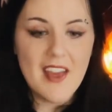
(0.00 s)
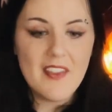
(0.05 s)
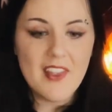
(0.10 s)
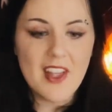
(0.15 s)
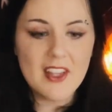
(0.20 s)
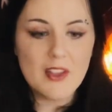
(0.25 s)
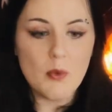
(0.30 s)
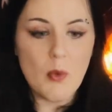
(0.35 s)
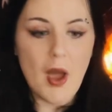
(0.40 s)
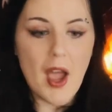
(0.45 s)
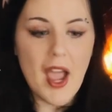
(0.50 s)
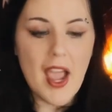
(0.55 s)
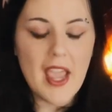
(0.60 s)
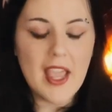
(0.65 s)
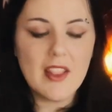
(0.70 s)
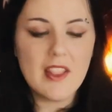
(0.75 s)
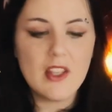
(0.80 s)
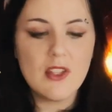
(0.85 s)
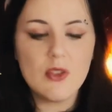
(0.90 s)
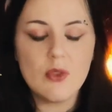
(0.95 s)
That's
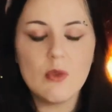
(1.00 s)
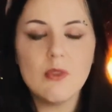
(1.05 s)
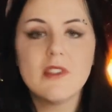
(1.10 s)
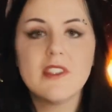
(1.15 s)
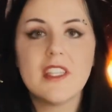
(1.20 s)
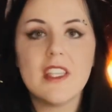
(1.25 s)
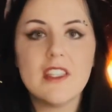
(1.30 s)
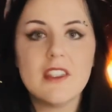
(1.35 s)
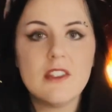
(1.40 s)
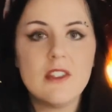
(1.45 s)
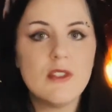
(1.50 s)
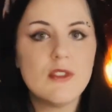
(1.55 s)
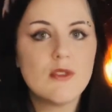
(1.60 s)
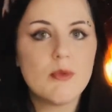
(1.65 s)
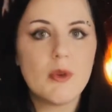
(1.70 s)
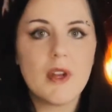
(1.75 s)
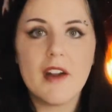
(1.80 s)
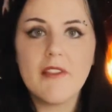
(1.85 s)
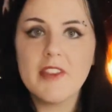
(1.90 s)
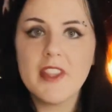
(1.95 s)
why the tools that you use,
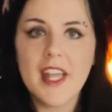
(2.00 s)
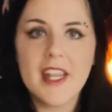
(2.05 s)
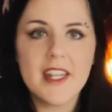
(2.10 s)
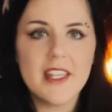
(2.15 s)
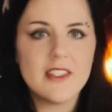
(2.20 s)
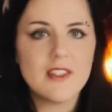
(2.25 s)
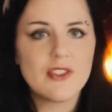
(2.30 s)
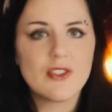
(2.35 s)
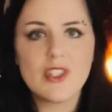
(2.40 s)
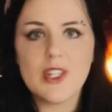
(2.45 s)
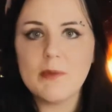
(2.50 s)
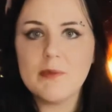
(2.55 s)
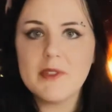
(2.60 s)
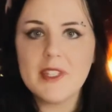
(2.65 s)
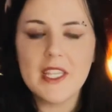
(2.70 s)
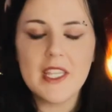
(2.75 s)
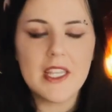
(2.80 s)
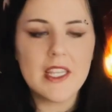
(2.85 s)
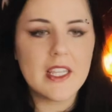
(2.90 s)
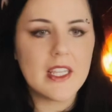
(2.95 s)
whatever that is,
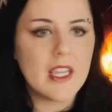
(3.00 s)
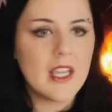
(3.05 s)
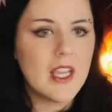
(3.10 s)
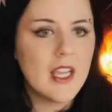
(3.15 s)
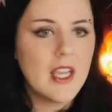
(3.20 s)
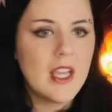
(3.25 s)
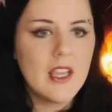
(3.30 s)
scripting,